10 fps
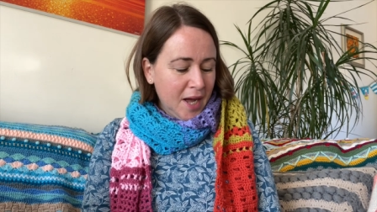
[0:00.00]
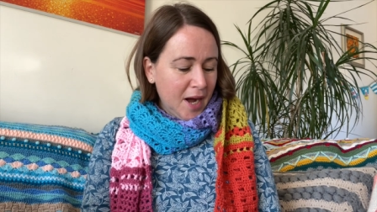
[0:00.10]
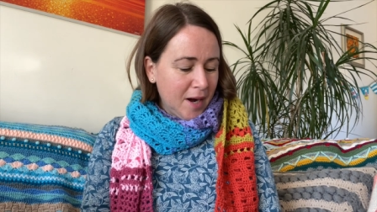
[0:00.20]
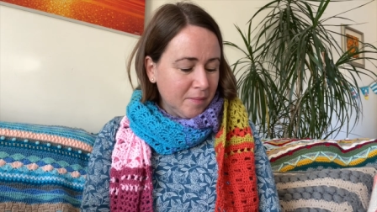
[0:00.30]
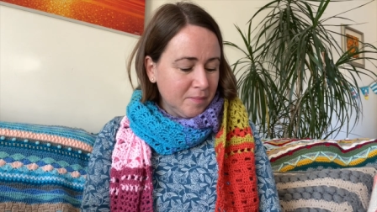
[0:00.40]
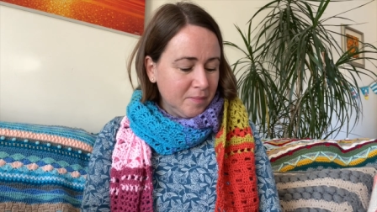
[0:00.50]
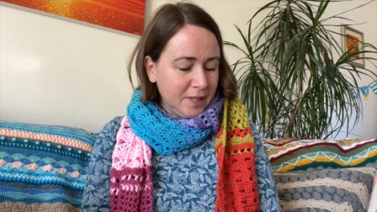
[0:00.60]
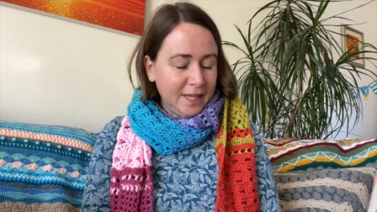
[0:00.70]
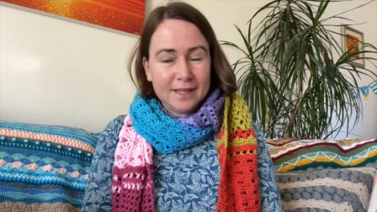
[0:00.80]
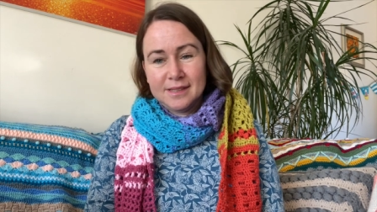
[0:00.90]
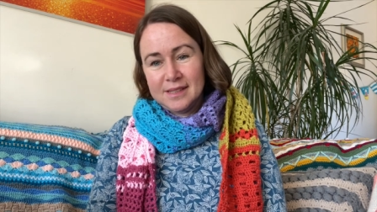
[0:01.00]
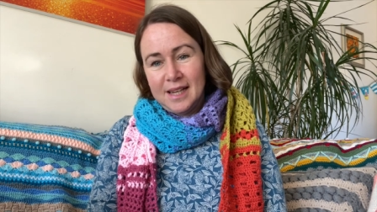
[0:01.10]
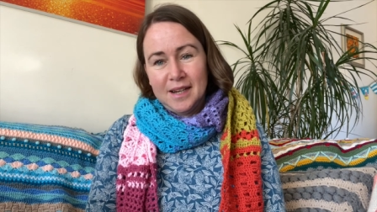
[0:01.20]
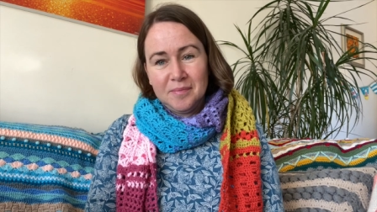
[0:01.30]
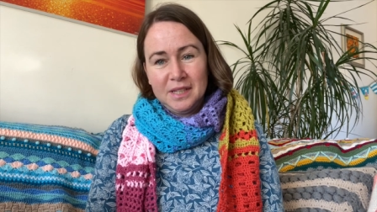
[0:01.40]

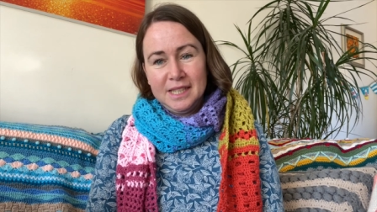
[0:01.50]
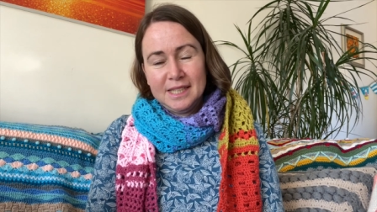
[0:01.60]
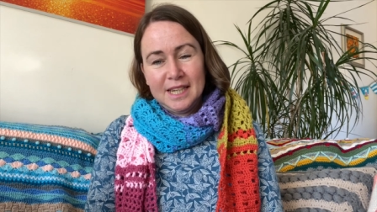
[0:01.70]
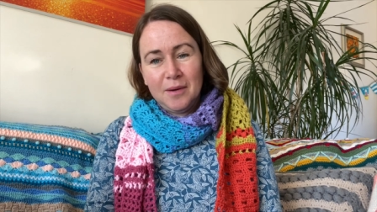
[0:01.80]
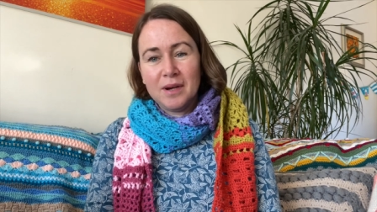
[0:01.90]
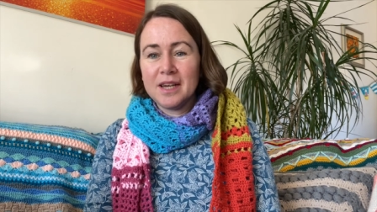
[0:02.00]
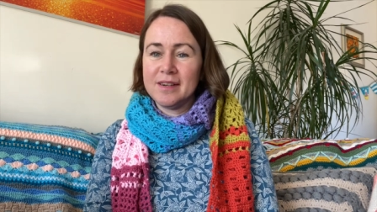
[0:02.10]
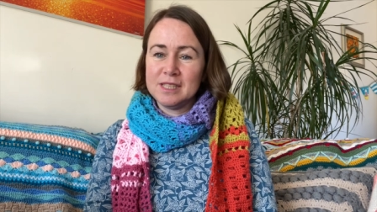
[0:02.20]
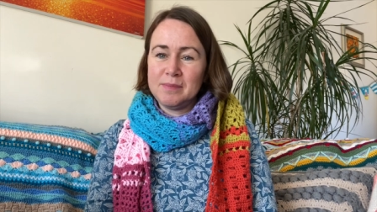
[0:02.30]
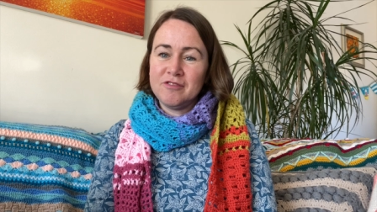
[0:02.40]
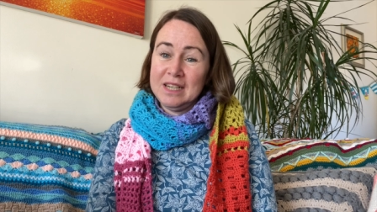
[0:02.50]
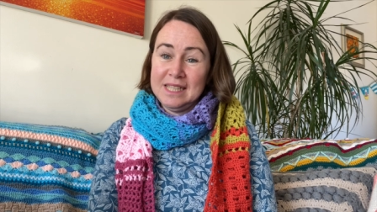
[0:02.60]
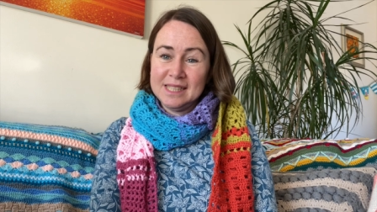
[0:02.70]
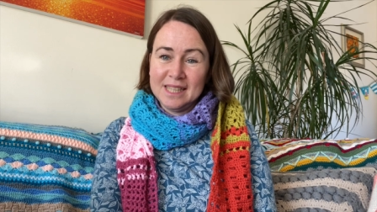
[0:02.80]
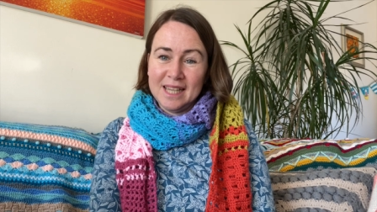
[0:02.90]
The Knitting Network are going to be
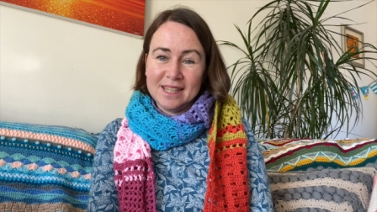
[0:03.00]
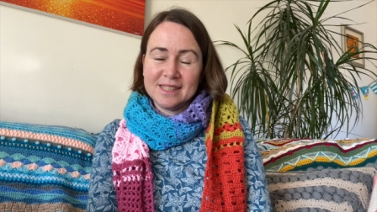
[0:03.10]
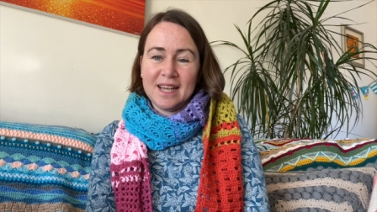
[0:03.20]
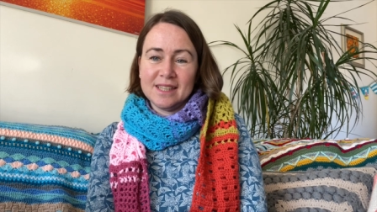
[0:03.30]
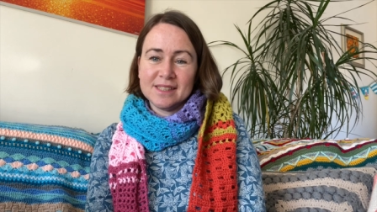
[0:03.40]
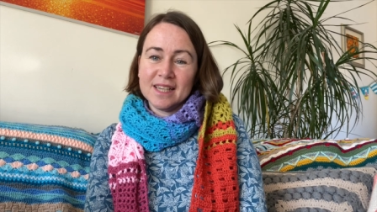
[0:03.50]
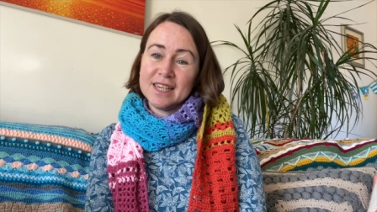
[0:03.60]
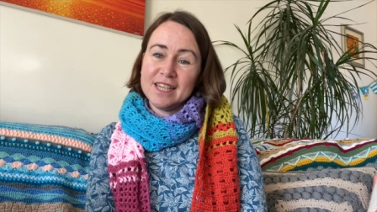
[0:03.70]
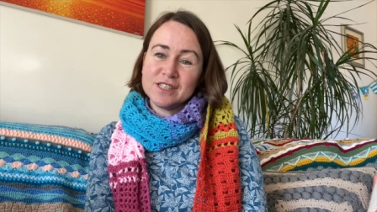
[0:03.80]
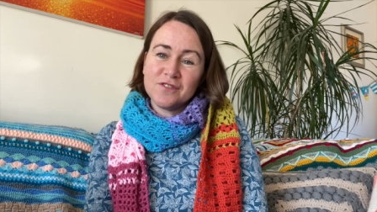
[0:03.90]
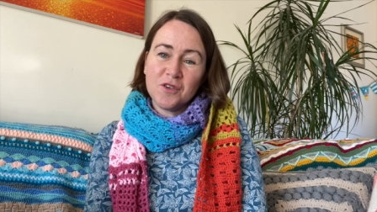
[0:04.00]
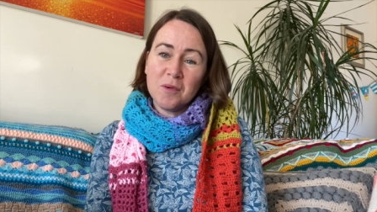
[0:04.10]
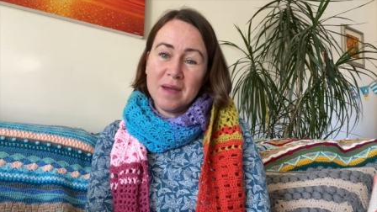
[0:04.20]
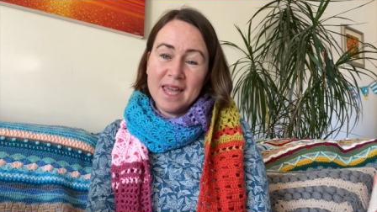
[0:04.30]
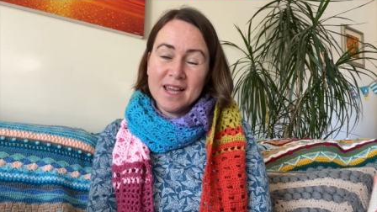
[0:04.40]
releasing that as a kit for
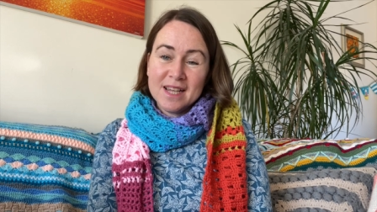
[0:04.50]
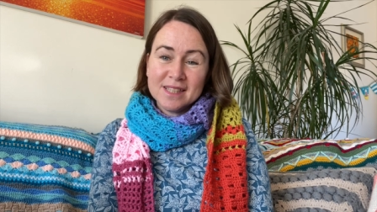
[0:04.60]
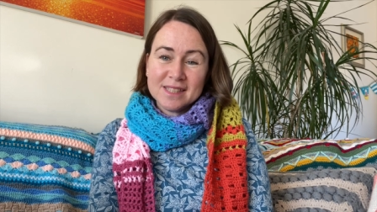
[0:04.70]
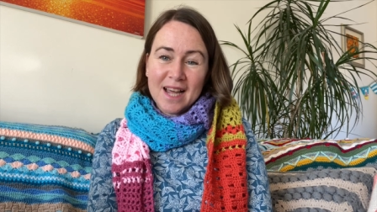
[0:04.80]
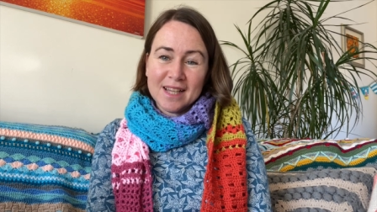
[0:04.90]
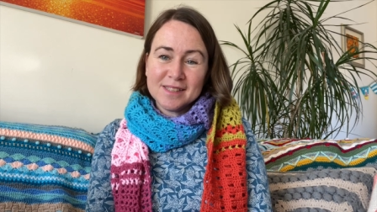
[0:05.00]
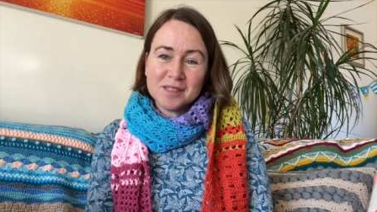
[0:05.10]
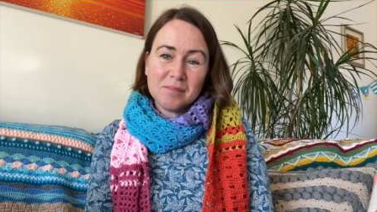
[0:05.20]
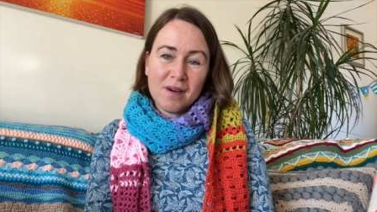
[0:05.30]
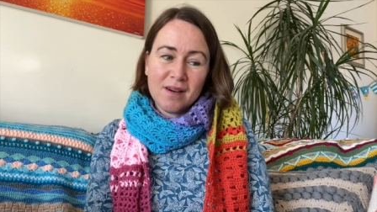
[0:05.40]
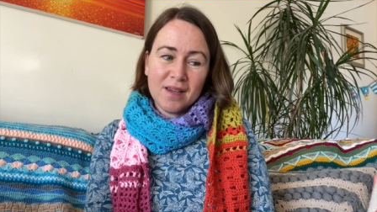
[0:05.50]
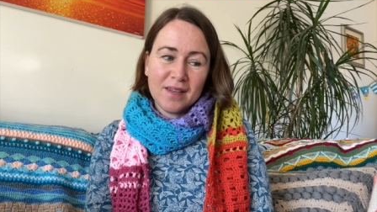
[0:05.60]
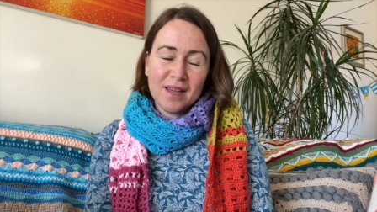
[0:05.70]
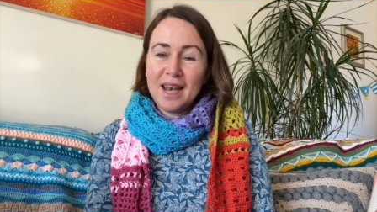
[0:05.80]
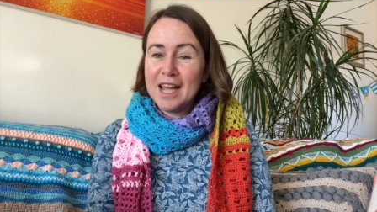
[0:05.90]
me to add to my
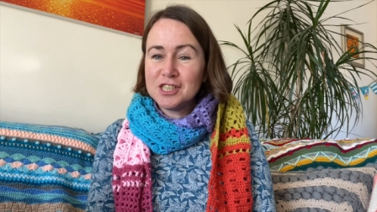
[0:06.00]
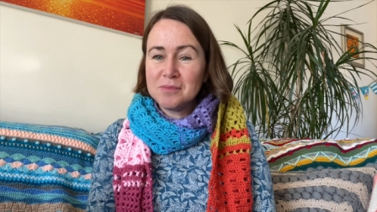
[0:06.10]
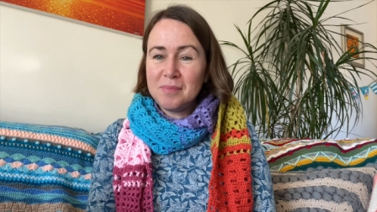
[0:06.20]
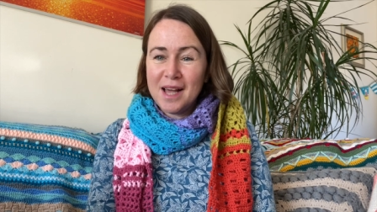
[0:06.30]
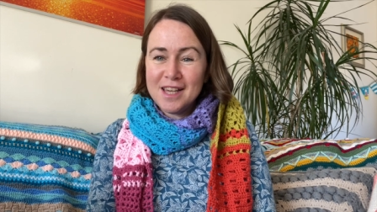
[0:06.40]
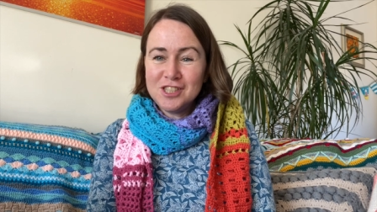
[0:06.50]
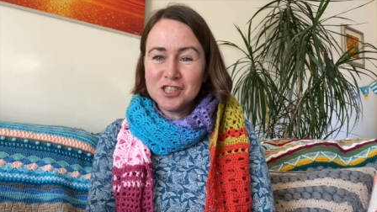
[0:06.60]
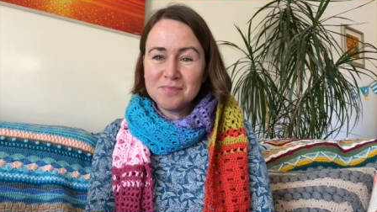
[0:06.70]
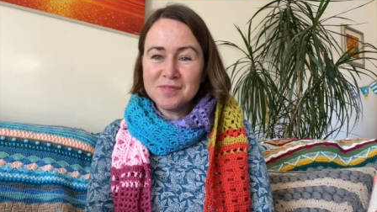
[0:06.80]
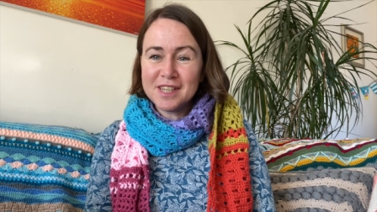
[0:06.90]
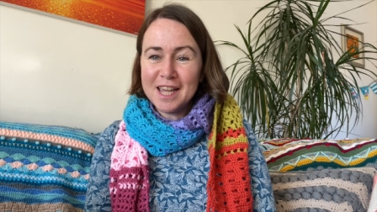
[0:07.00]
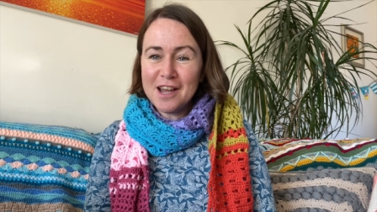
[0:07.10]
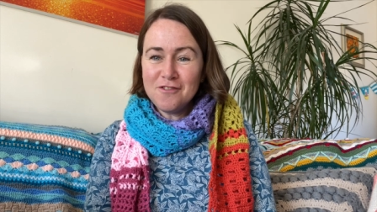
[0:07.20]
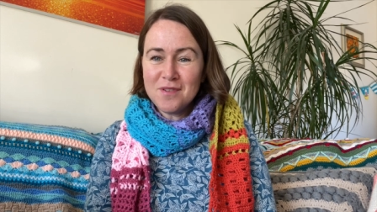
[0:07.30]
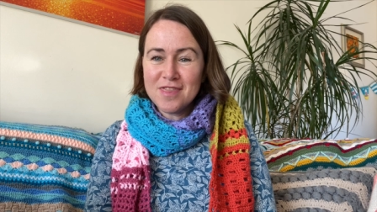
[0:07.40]
collection page that I
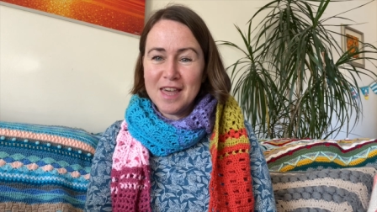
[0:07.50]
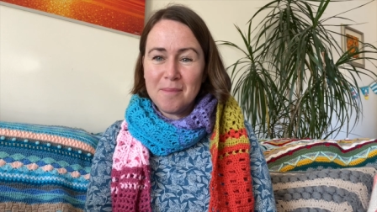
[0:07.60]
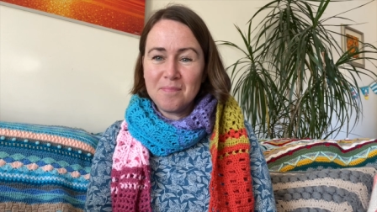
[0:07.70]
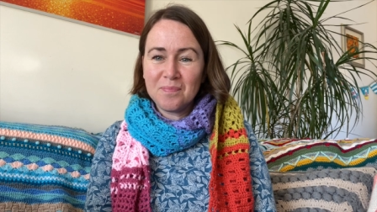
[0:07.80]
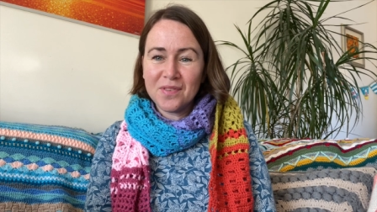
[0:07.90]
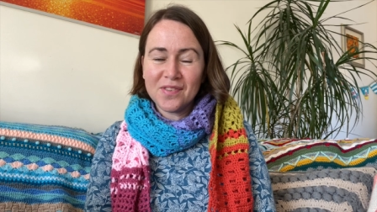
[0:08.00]
have with them.